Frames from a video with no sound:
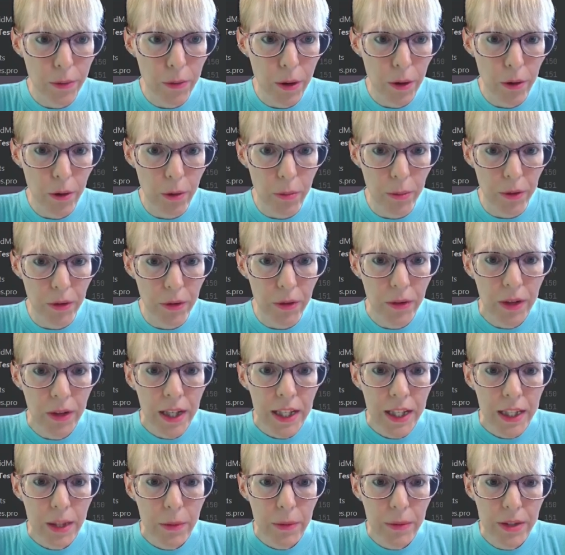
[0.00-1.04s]
throwable
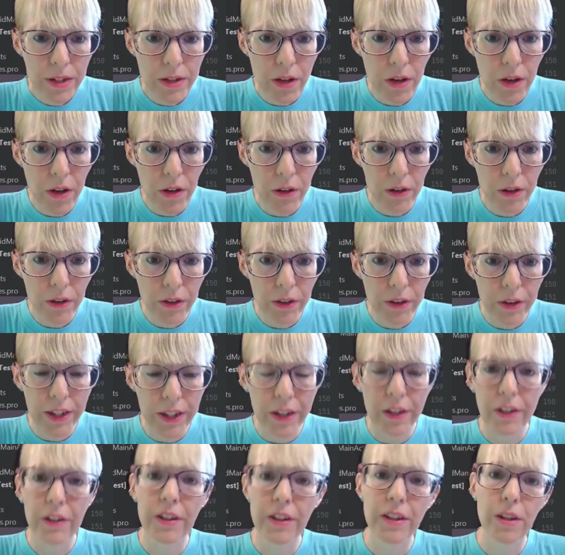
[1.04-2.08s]
that we saw
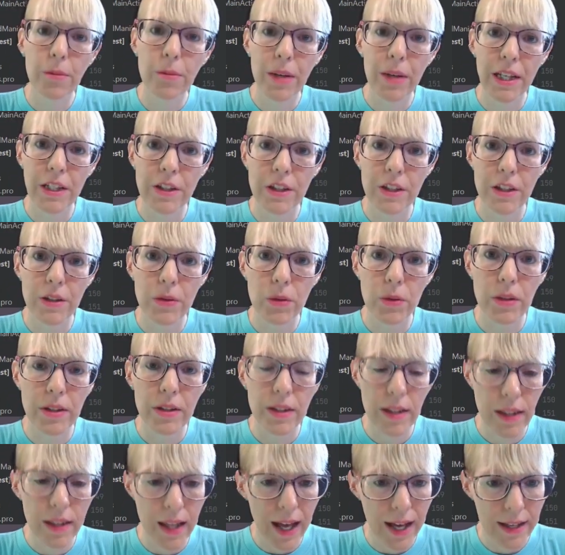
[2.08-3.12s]
earlier in the paging
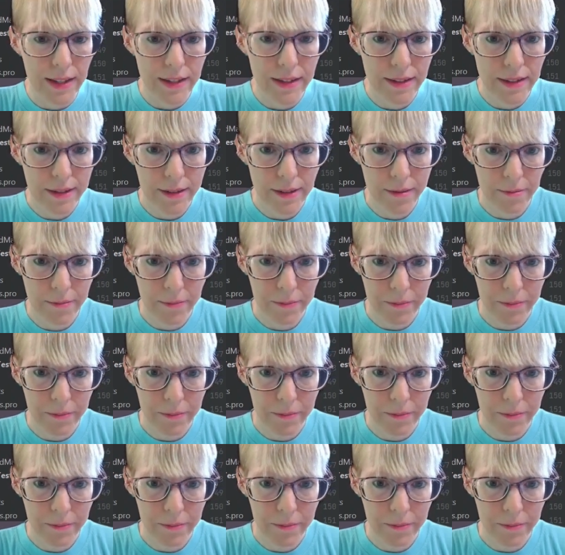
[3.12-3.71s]
source class.